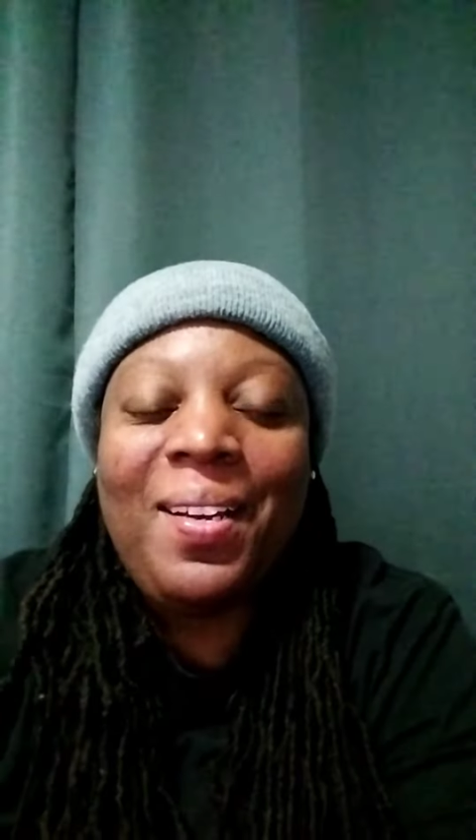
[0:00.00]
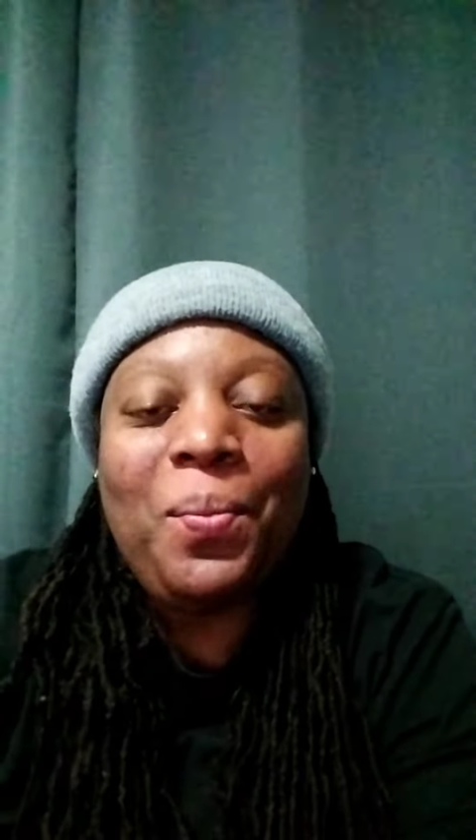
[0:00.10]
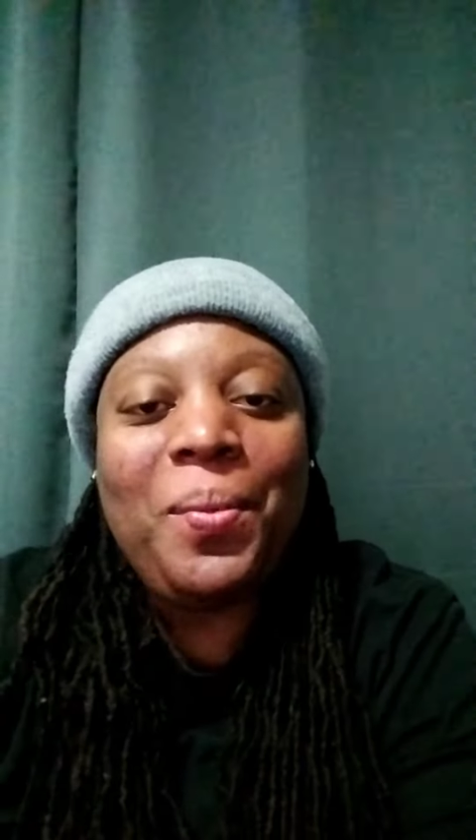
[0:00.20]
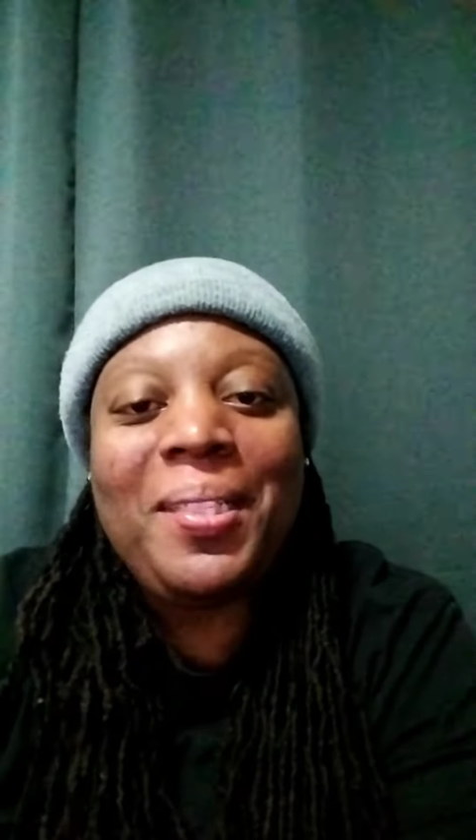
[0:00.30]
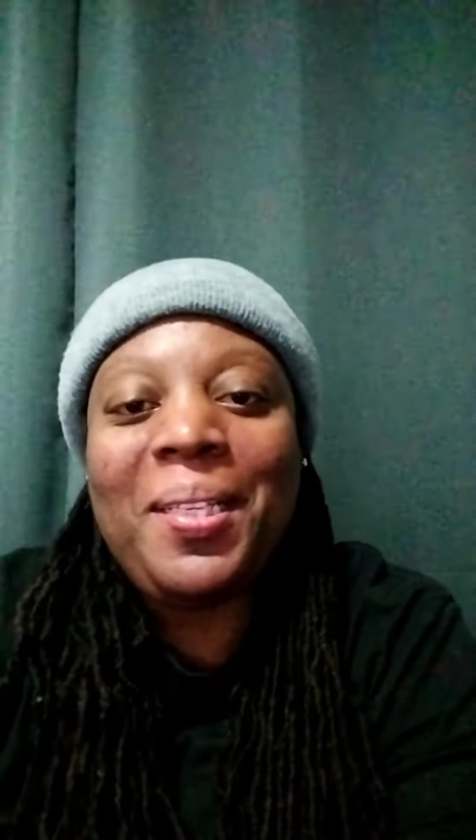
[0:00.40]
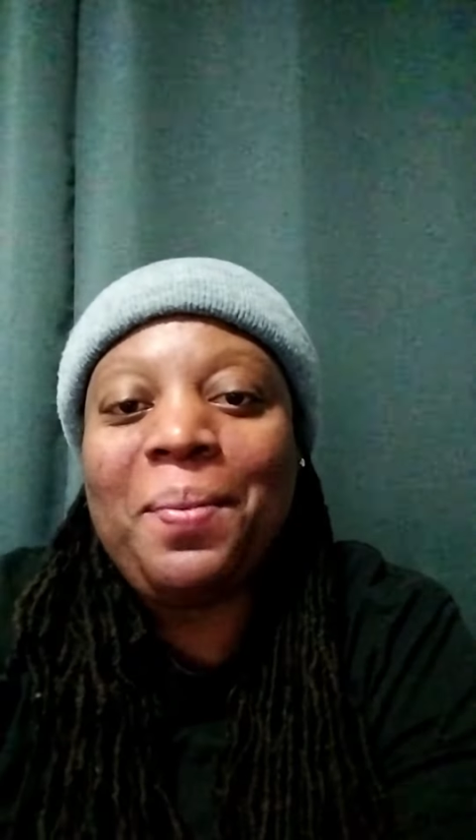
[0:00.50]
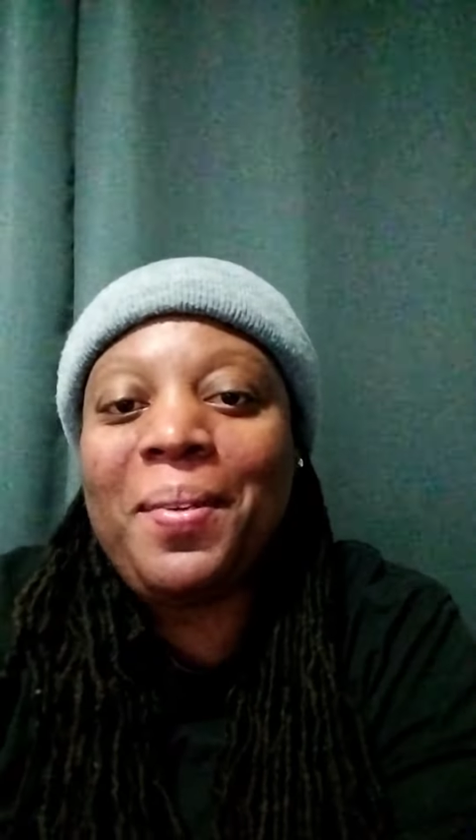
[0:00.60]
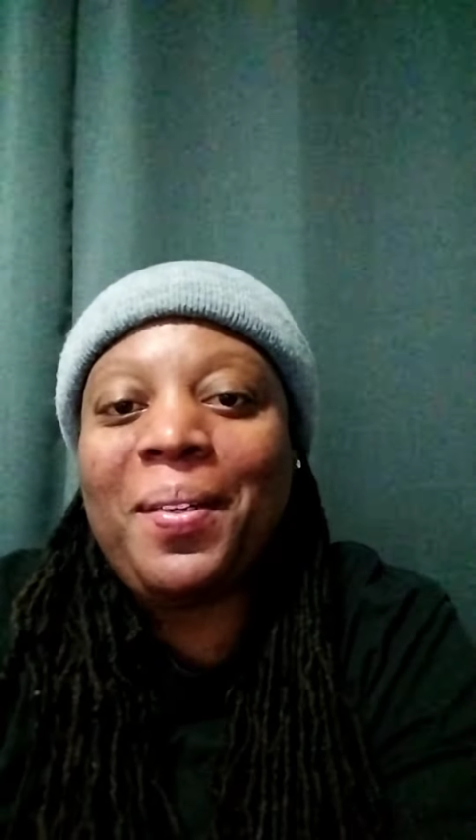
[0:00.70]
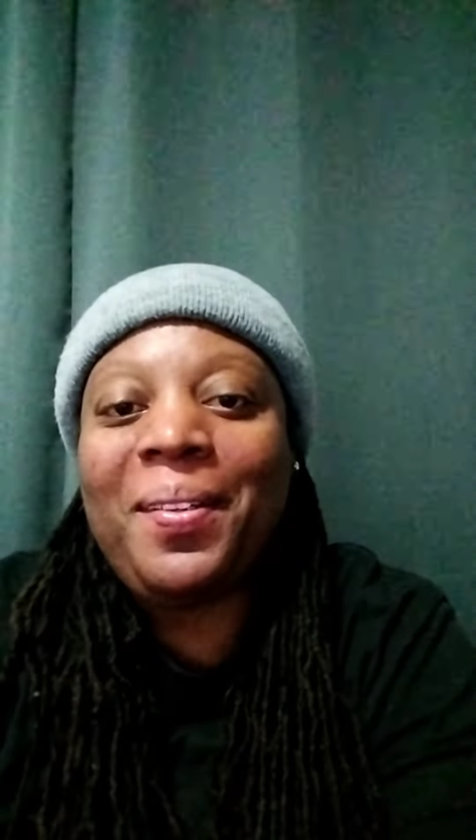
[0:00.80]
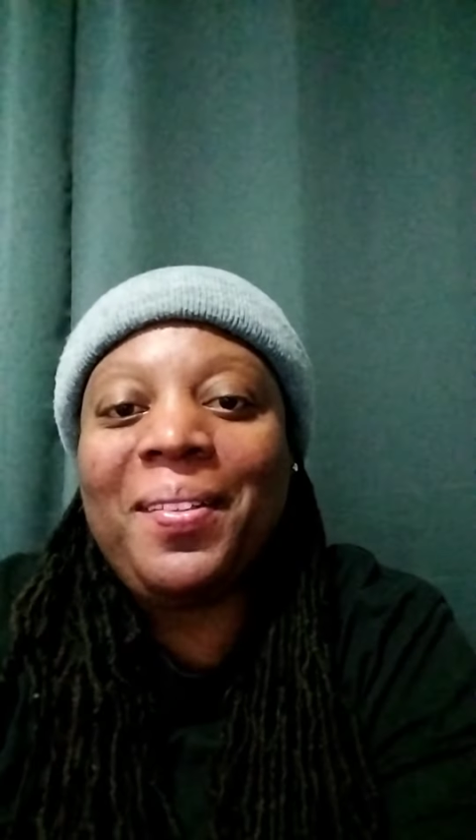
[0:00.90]
What's up,
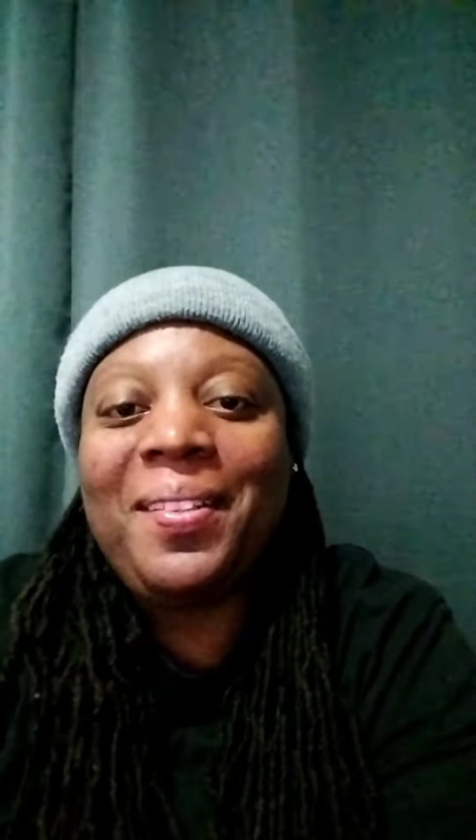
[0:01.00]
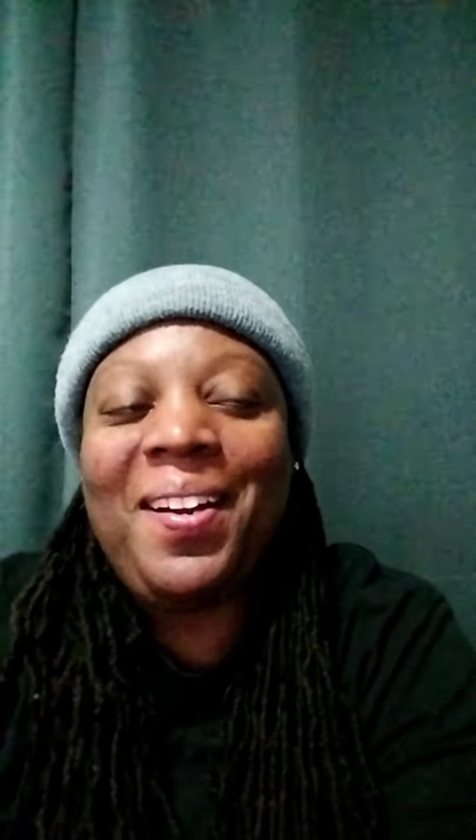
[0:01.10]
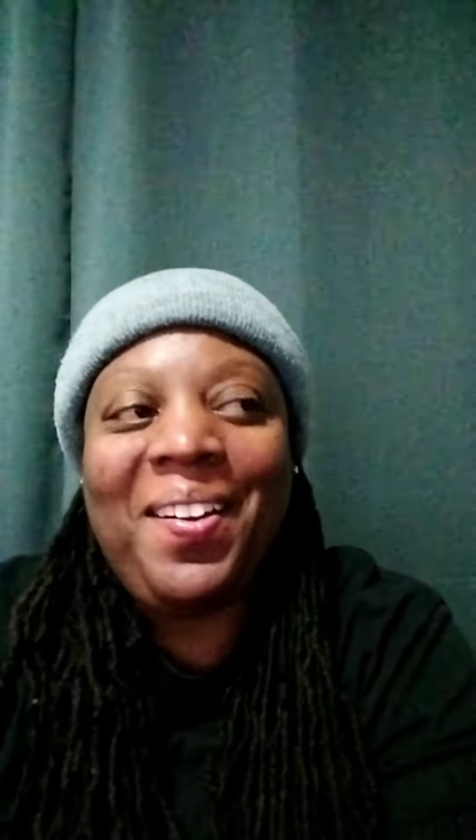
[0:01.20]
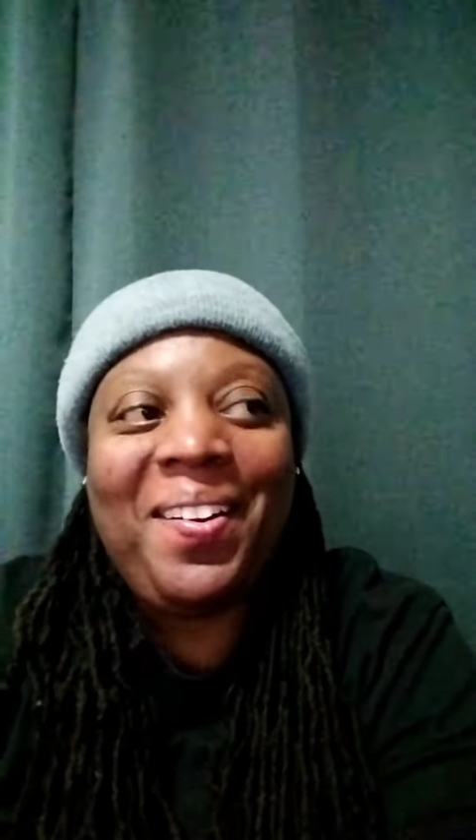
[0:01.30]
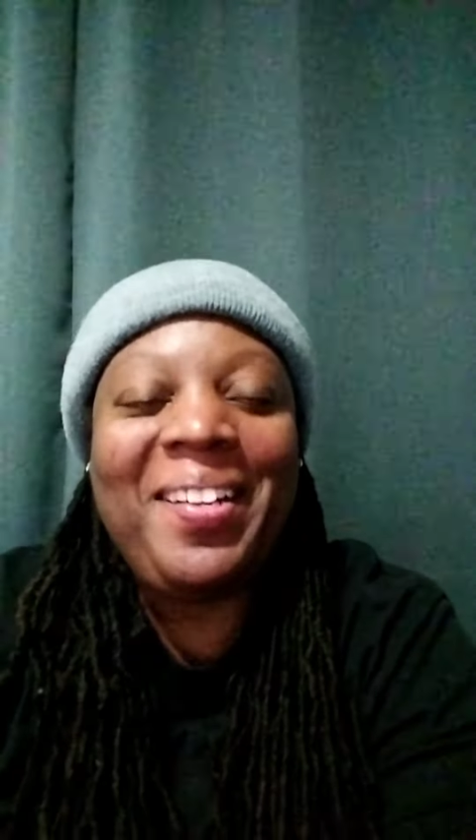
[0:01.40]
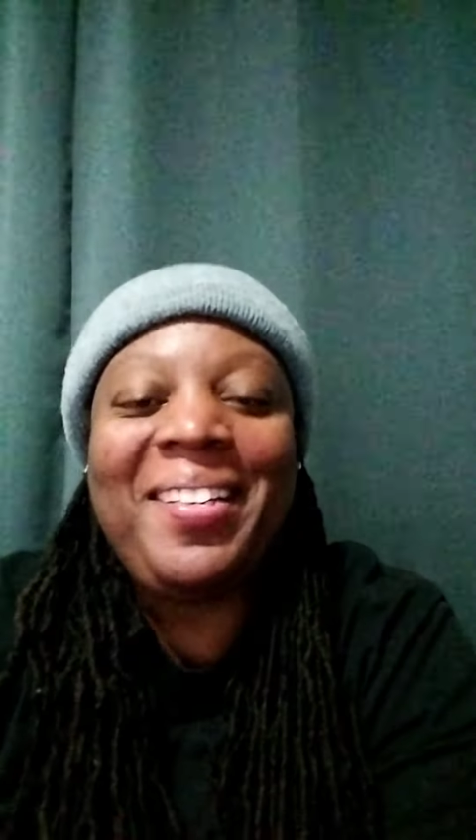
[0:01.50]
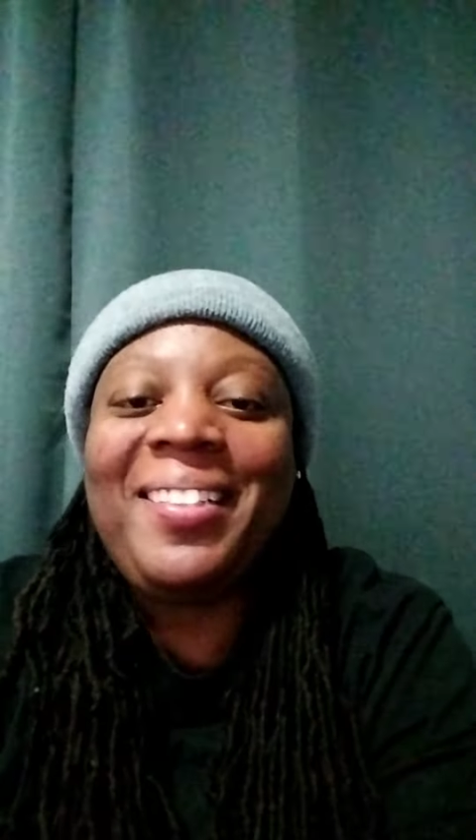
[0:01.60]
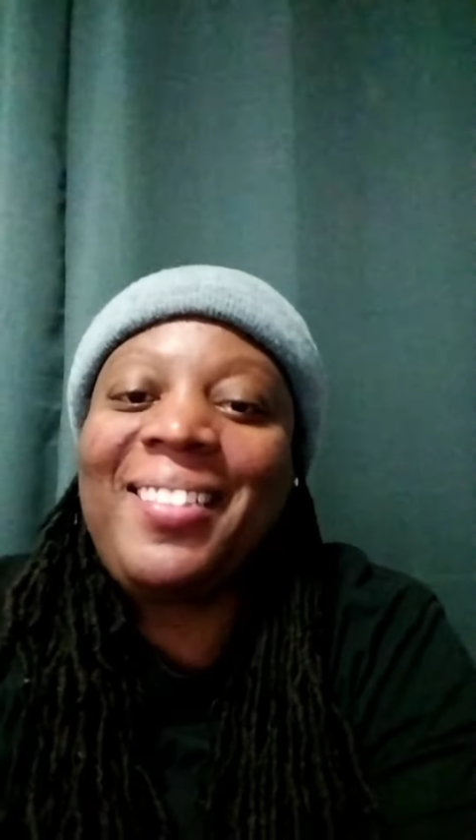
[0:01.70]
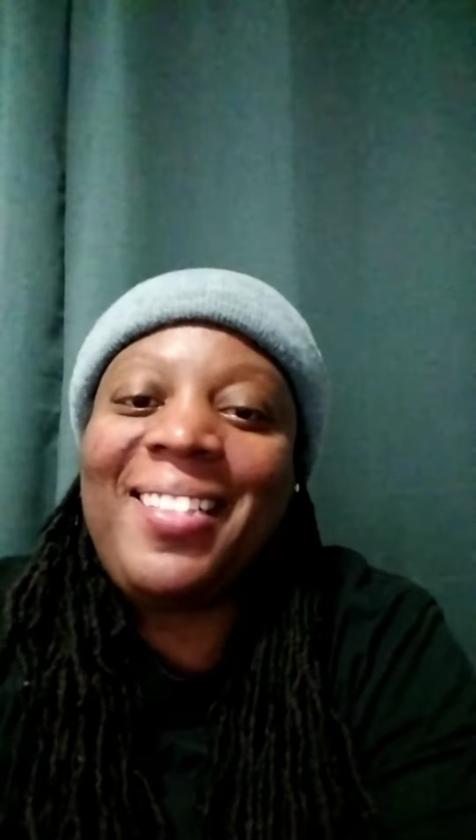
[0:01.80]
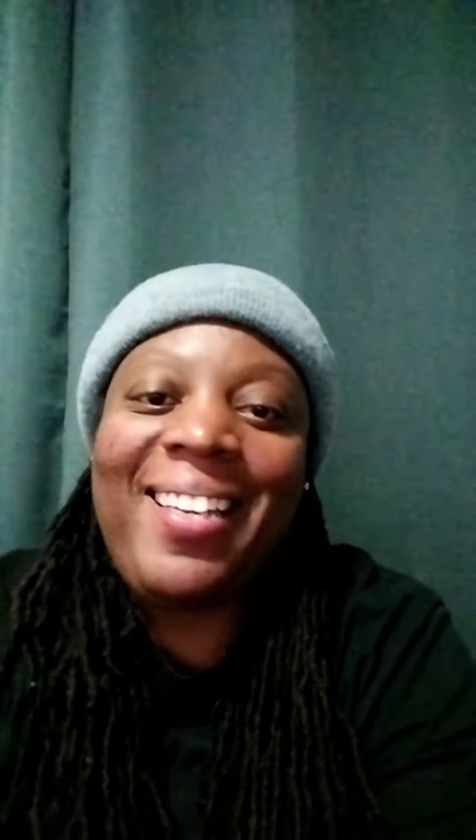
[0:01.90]
y'all? All right,
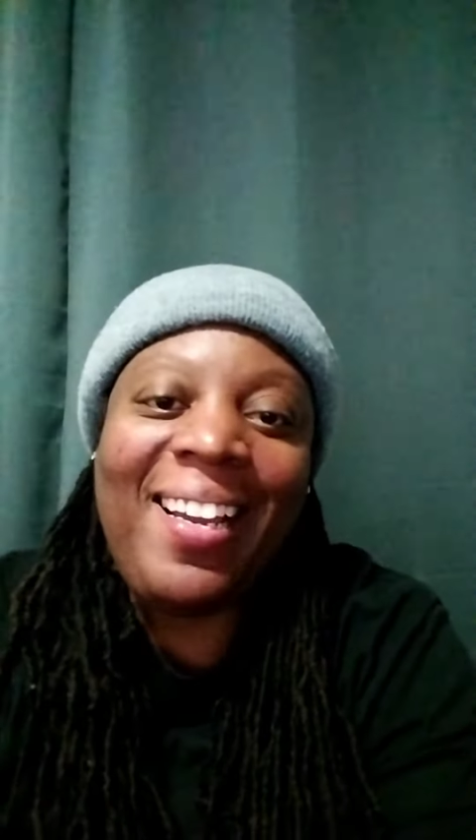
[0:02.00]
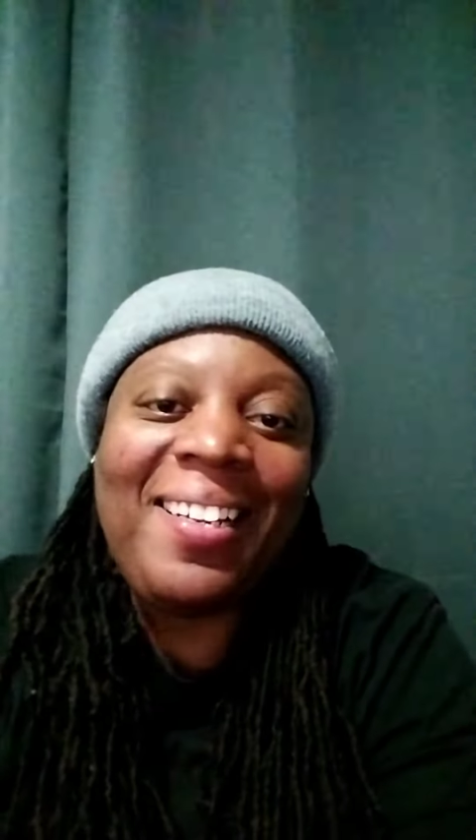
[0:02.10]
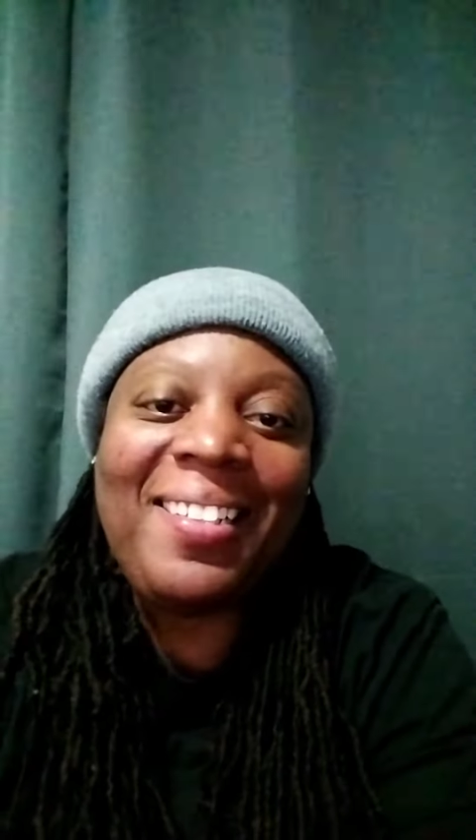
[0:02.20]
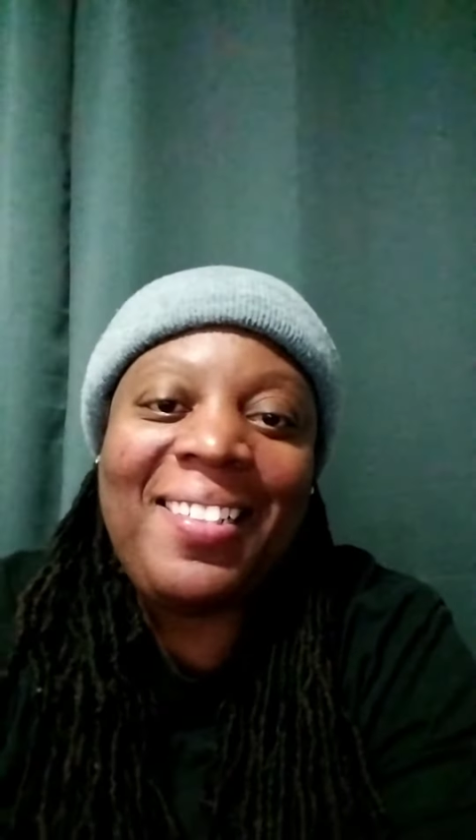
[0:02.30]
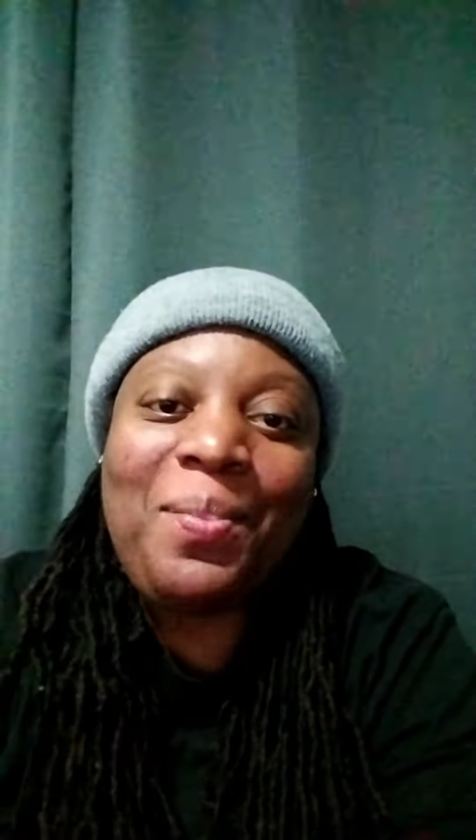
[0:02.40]
tonight,